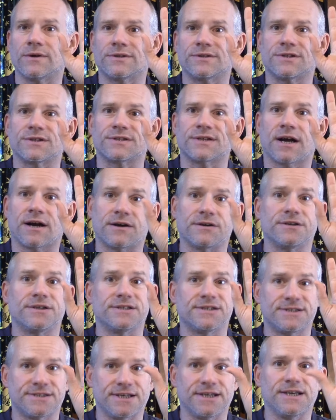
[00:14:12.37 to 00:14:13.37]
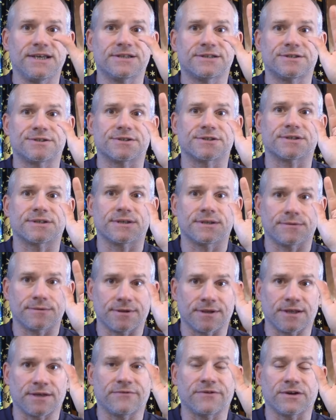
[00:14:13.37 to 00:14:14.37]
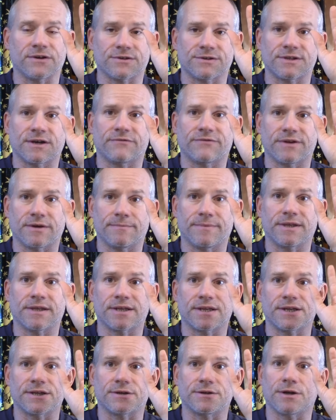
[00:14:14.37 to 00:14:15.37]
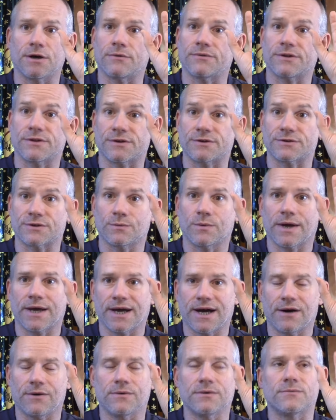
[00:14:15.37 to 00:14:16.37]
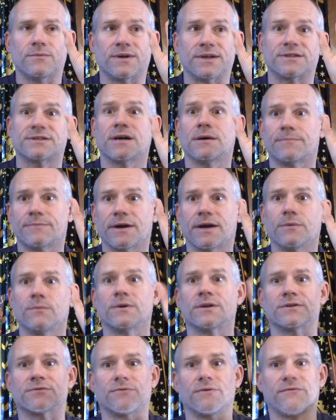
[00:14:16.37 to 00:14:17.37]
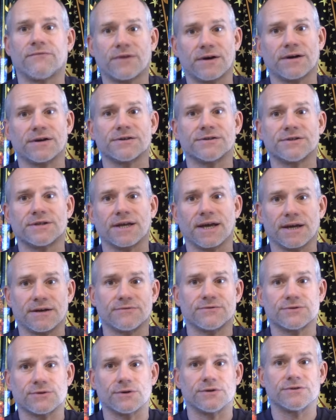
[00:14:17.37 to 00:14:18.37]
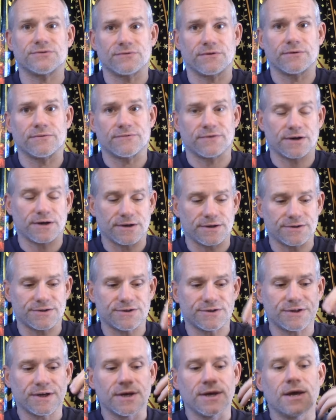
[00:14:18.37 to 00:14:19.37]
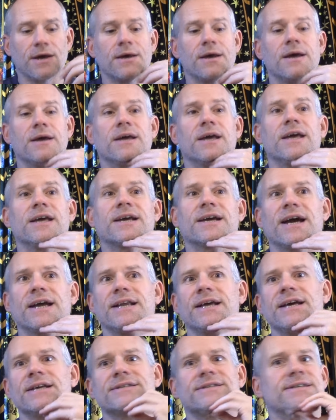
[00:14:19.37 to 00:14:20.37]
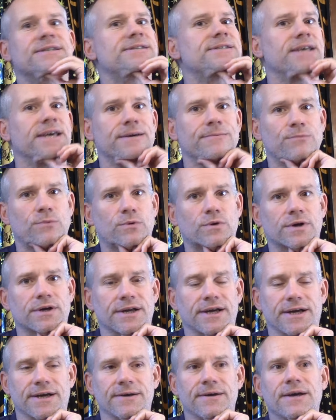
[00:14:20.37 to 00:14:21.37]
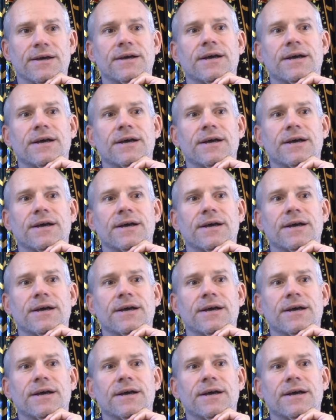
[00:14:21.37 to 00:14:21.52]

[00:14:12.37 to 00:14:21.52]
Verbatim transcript: It's just hard to see. It's just giving yourself the ability to know that there's a way out when it's upright. When it's reversed, the Eight of Swords reversed, it kind of has the same warning.